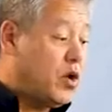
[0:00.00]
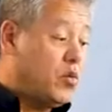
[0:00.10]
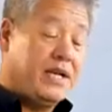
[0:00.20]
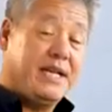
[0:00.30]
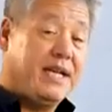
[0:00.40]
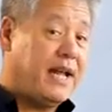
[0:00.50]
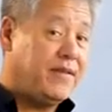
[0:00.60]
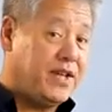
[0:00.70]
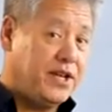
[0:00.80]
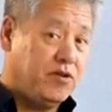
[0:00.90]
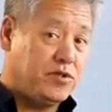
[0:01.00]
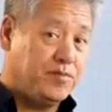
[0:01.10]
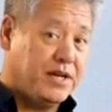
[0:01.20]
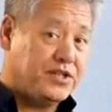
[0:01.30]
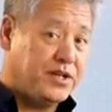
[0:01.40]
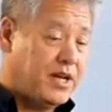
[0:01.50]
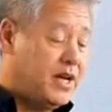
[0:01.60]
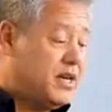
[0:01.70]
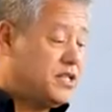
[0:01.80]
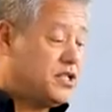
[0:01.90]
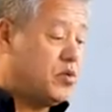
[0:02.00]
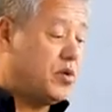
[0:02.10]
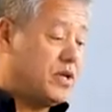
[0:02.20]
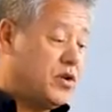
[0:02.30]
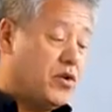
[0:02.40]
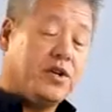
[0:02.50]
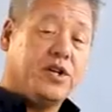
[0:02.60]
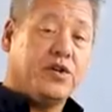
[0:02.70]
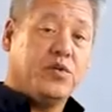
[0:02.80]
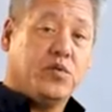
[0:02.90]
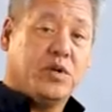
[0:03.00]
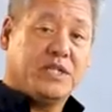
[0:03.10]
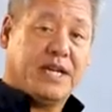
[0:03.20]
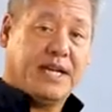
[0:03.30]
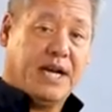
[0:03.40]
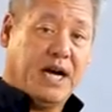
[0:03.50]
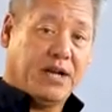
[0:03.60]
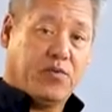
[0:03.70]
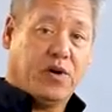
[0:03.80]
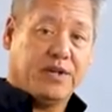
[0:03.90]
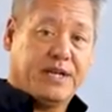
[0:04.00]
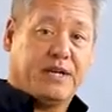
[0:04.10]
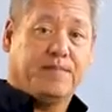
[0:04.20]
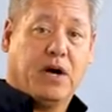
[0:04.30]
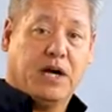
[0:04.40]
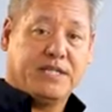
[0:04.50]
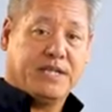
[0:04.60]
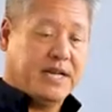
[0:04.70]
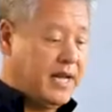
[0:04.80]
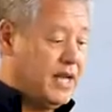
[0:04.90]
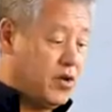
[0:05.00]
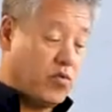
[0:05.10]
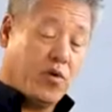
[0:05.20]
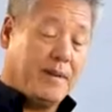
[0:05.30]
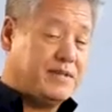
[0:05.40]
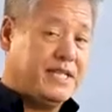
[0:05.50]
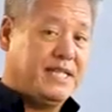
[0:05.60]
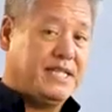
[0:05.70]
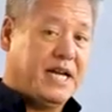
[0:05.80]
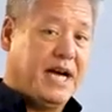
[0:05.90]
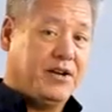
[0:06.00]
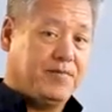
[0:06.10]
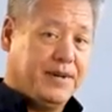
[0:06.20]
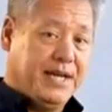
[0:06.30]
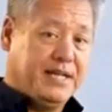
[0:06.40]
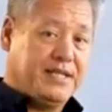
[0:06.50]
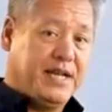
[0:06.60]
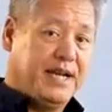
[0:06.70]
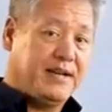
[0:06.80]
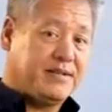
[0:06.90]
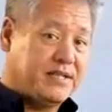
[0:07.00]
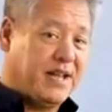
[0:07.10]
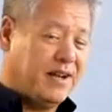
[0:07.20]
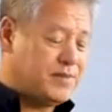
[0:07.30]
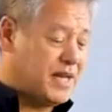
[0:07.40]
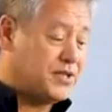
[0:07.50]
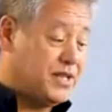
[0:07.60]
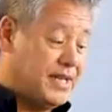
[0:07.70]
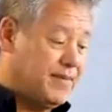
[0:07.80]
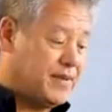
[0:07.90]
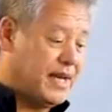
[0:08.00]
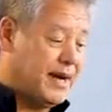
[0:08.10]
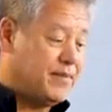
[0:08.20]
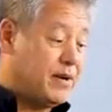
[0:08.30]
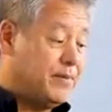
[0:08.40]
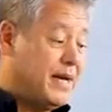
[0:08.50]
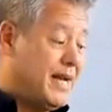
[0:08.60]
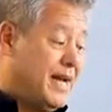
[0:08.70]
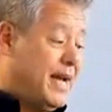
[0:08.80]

We didn't have a huge budget, so what we turned to was a high quality composite that wraps the entire piece and helps actually damp the cabinet a bit.